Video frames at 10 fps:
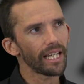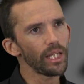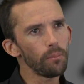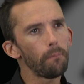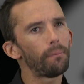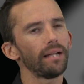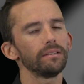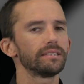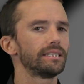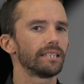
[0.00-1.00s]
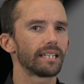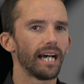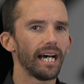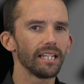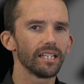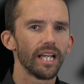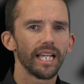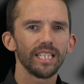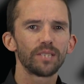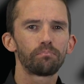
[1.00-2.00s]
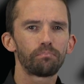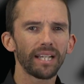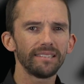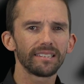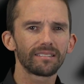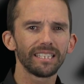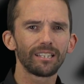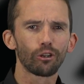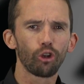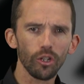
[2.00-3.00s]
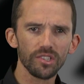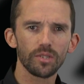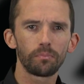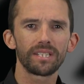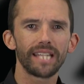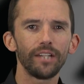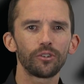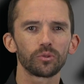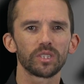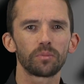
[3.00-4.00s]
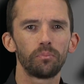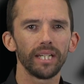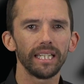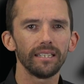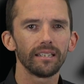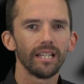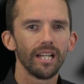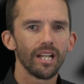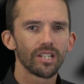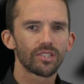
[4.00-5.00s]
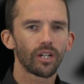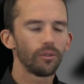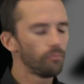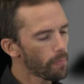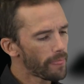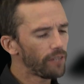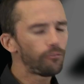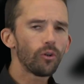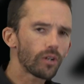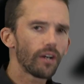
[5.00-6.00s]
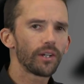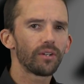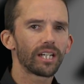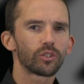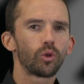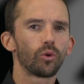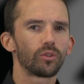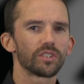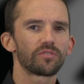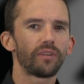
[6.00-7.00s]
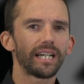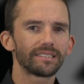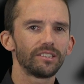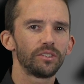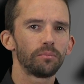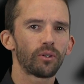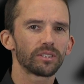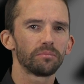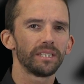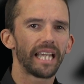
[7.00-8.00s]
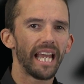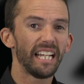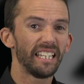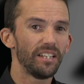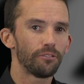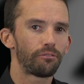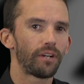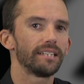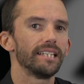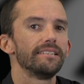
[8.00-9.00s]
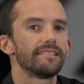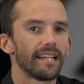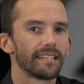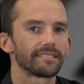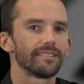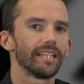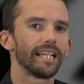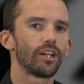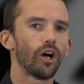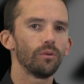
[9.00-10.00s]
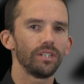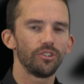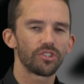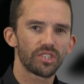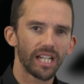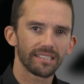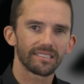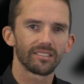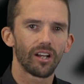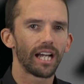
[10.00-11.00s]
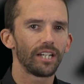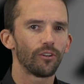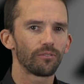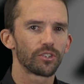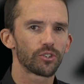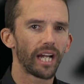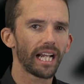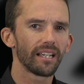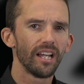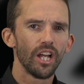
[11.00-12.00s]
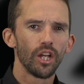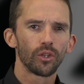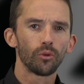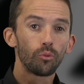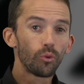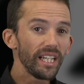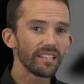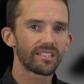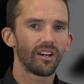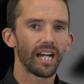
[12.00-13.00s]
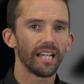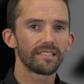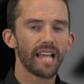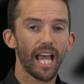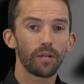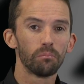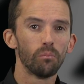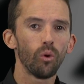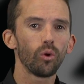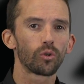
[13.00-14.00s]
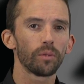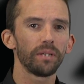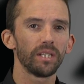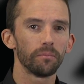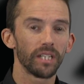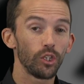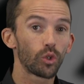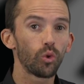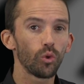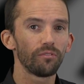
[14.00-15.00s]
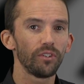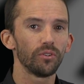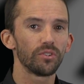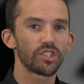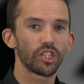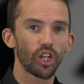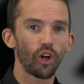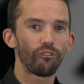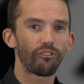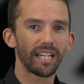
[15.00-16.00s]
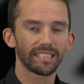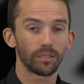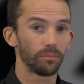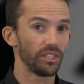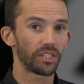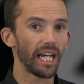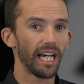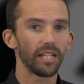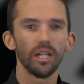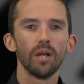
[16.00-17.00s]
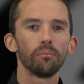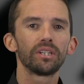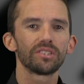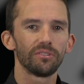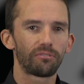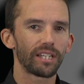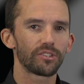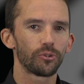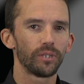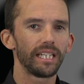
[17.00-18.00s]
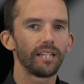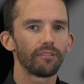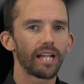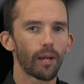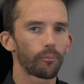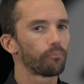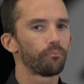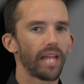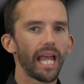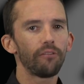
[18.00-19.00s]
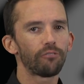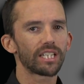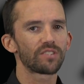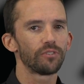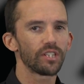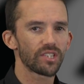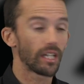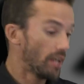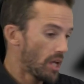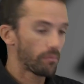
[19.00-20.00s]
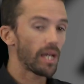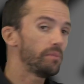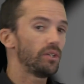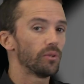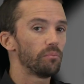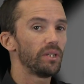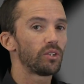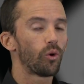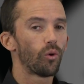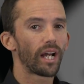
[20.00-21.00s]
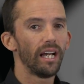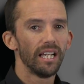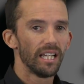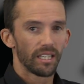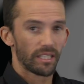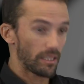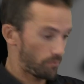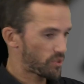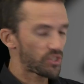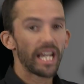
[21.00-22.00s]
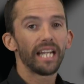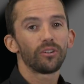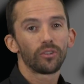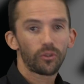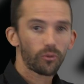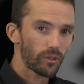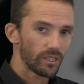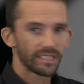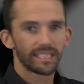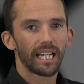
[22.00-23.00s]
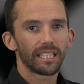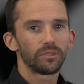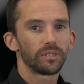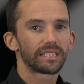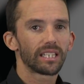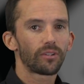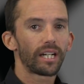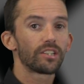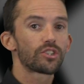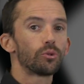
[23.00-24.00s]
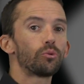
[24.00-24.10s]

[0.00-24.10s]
Imbalance in a kart is basically lost potential speed. So if you're going around a corner as fast as you possibly can and then the front end starts to let go and you just start sliding off the track, the rear tyres had more grip in them that you could have used to go faster, but you can't because the front's already given up. And vice versa. Maybe you're in mid-corner, standing on the throttle and starting to accelerate, and it's the